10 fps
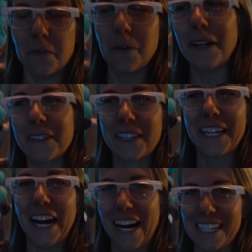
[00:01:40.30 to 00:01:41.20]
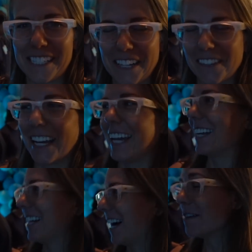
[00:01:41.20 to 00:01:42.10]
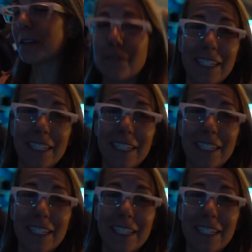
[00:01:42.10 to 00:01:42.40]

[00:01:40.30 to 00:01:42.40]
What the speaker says: What are the odds? Okay, I'm at